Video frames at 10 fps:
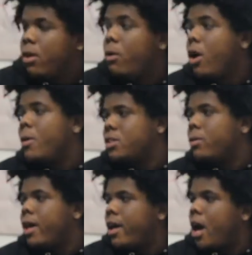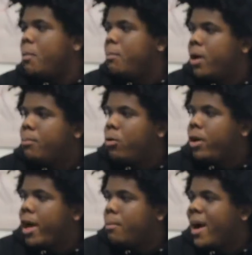No, no, it's okay. I'm a big boy,
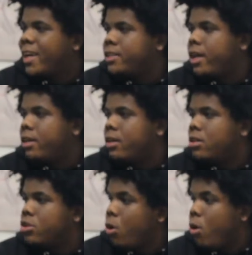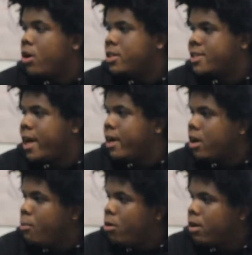Aim. I can take it. So go on, say
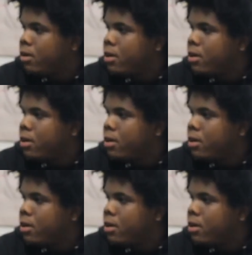it. Come on.